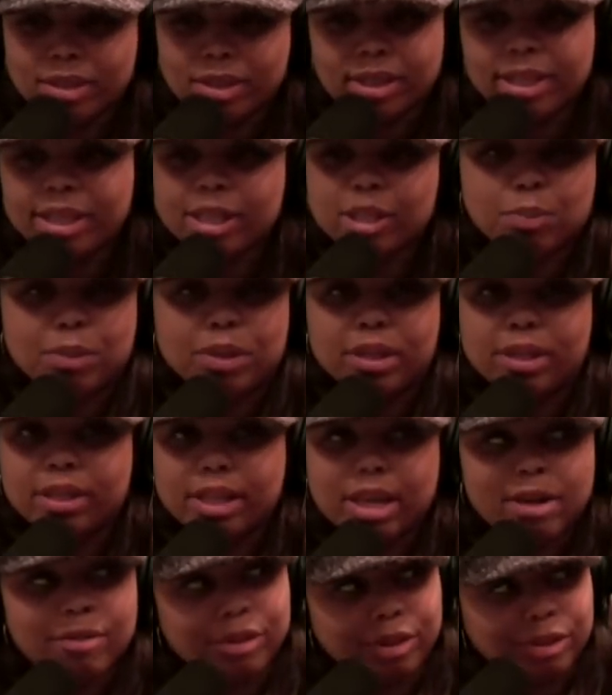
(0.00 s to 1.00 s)
it wasn't, E S
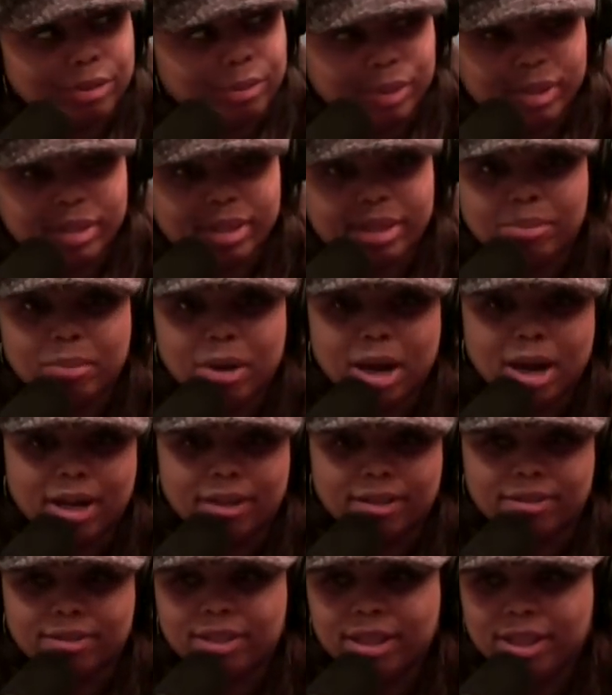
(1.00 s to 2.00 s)
P N never was in
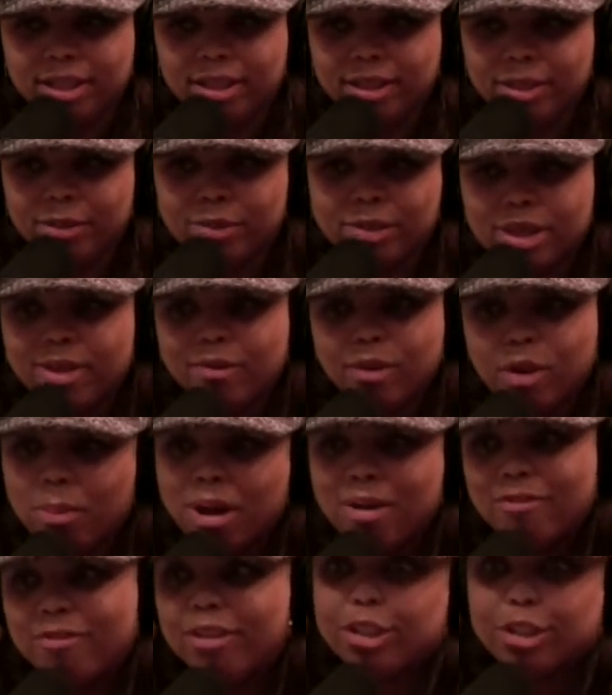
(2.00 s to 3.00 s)
my, it was
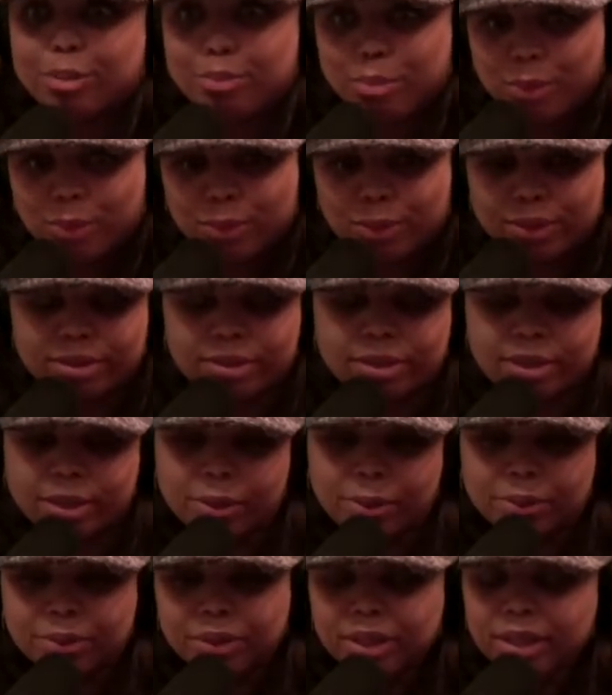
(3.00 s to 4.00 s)
never on my vision
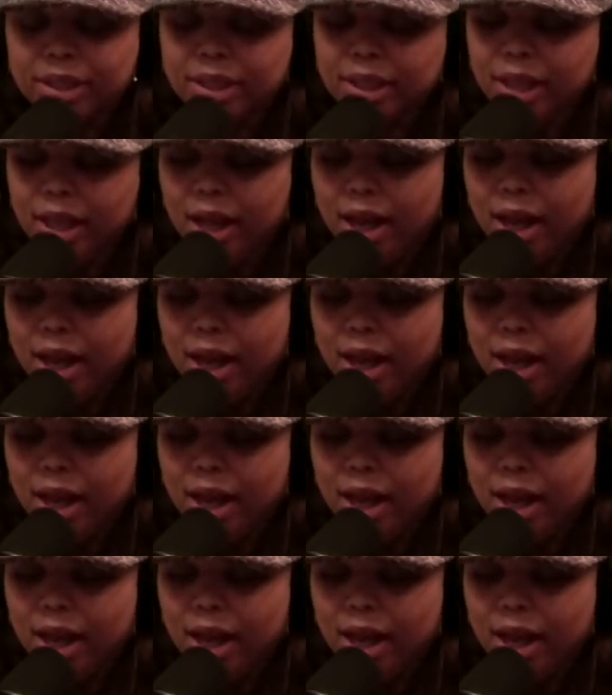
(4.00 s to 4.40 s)
board. So